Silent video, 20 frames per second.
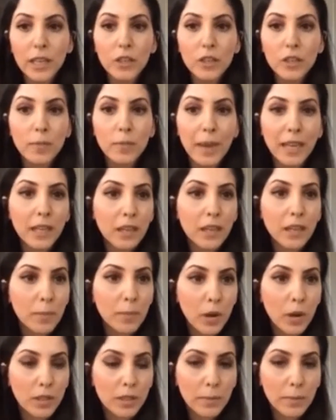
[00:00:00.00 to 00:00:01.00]
to make it a
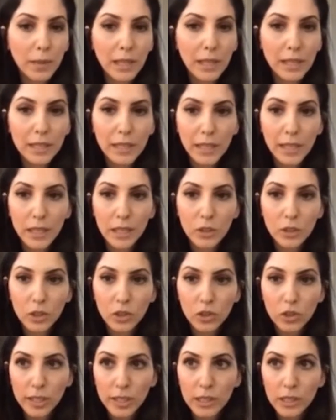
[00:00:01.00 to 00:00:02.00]
possibility and to
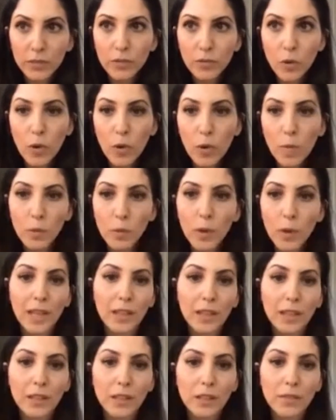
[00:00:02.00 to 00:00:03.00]
transform the
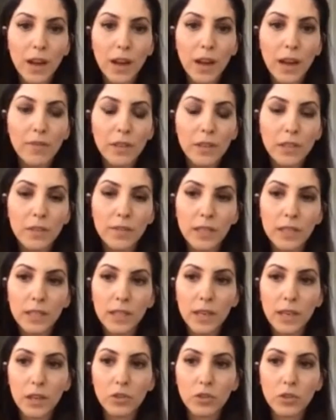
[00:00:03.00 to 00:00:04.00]
way that survivors of
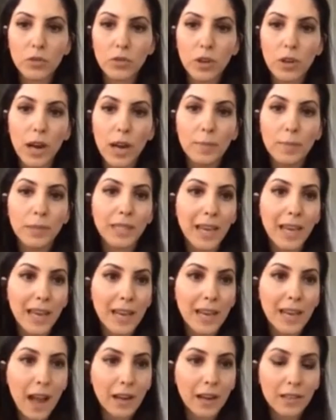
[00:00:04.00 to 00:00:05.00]
international crimes
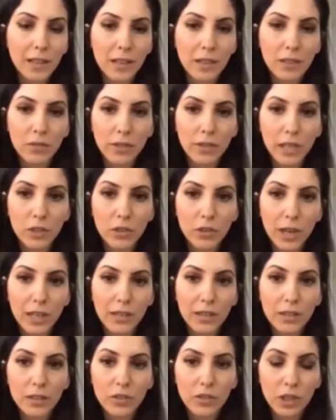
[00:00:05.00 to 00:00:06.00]
can access
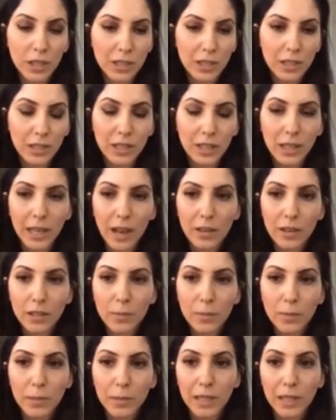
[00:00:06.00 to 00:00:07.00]
redress, justice and
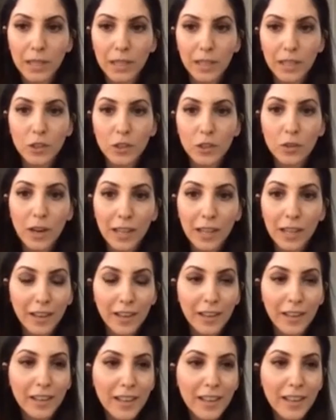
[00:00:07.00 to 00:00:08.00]
accountability in
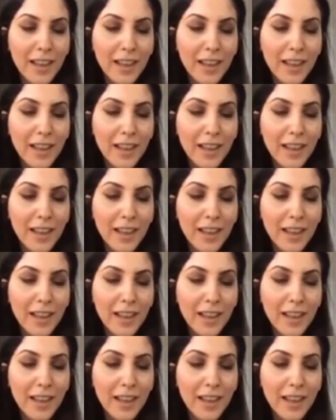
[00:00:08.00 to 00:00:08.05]
Australia.